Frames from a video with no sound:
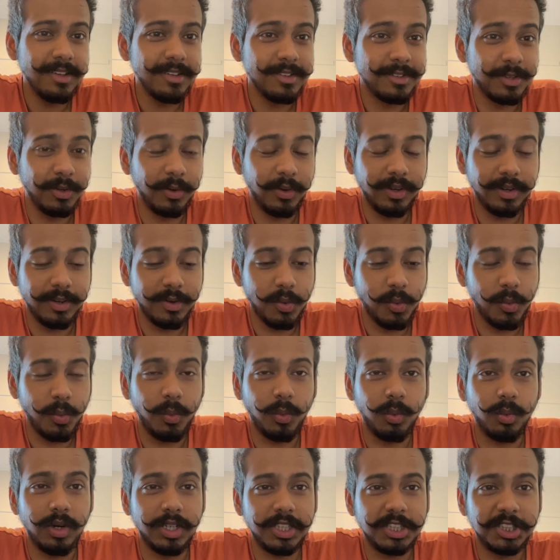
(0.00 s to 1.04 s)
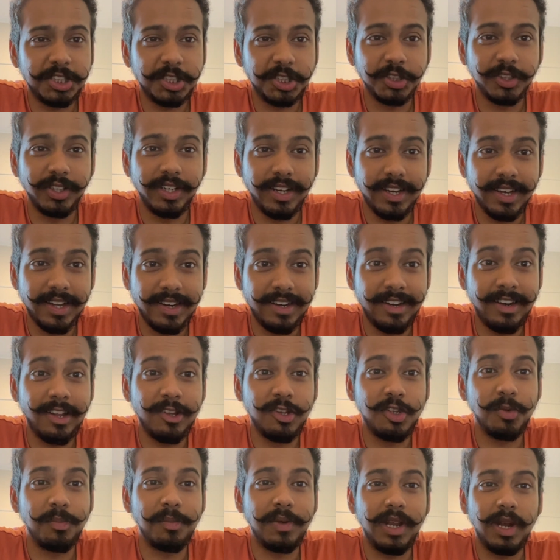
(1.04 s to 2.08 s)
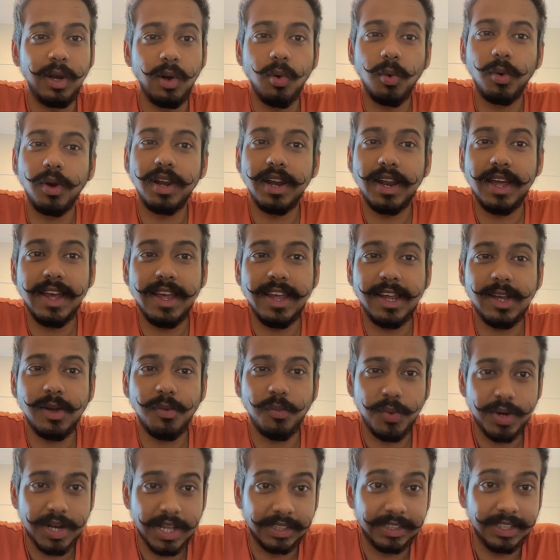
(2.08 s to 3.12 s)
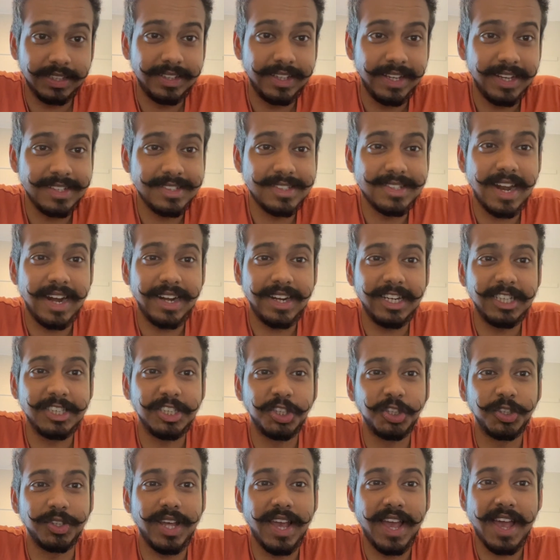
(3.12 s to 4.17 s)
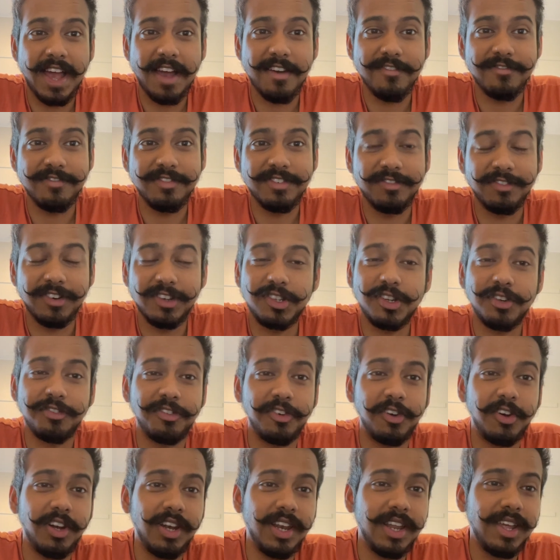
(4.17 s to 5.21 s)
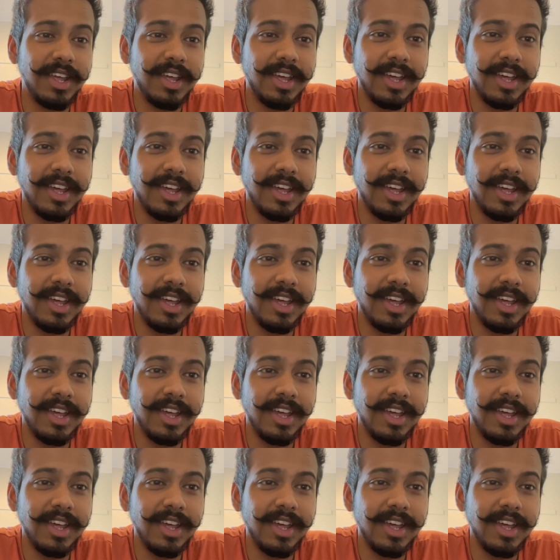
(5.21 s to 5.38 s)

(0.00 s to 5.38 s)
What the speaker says: So what should a resume look like? What are the things that it should have? First of all,